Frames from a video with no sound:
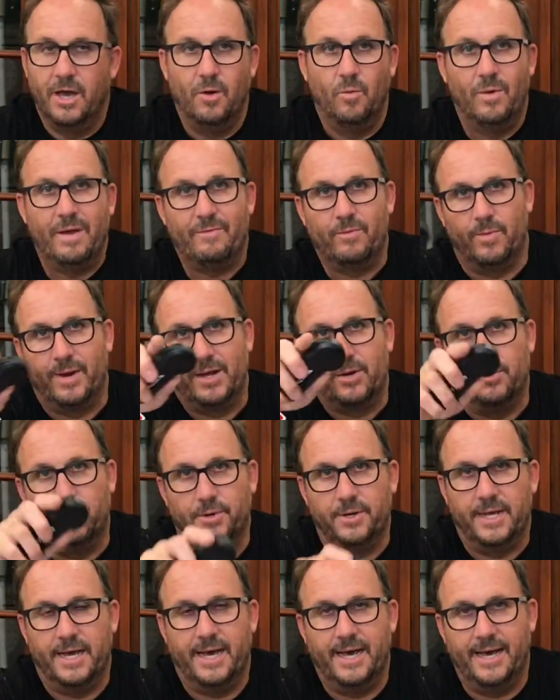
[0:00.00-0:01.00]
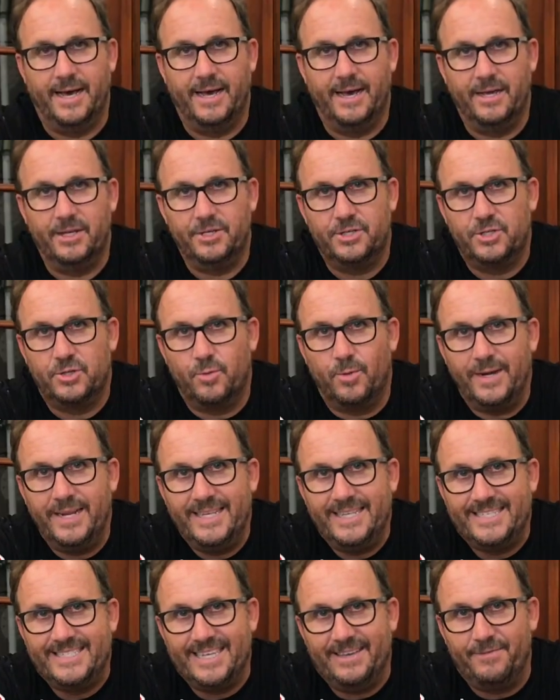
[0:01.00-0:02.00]
We have a record.
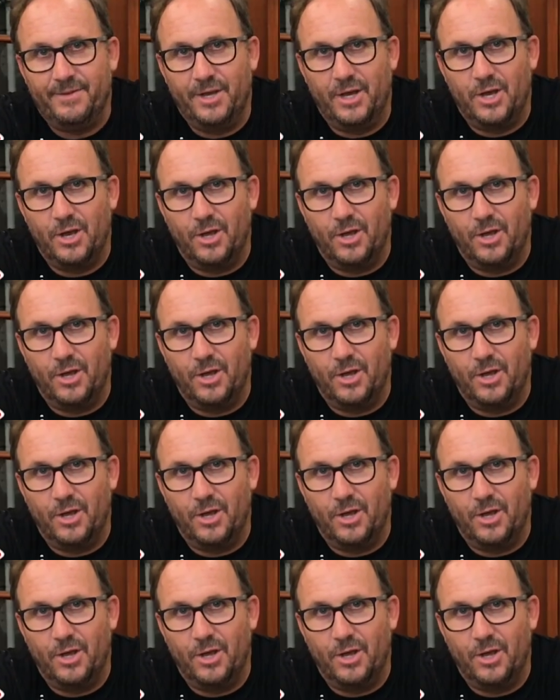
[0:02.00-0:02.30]
27.